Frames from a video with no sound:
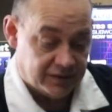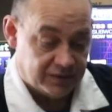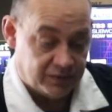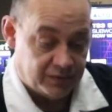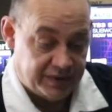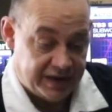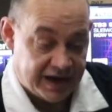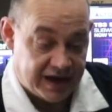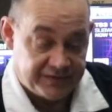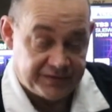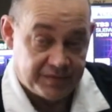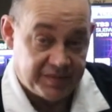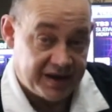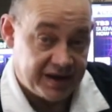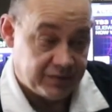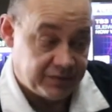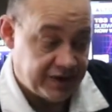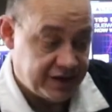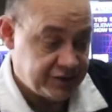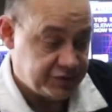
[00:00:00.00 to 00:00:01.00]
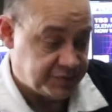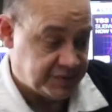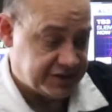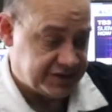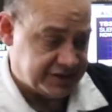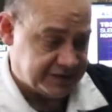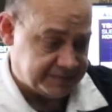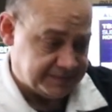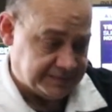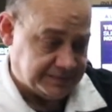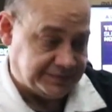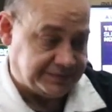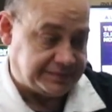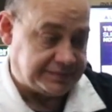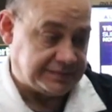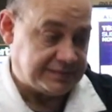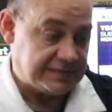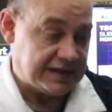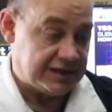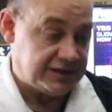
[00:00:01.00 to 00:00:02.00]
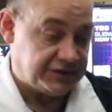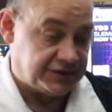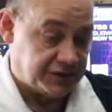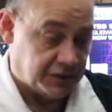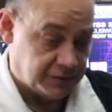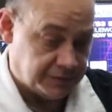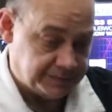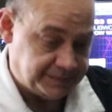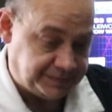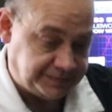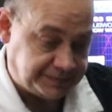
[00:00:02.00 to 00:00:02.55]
we have to make arrangements. So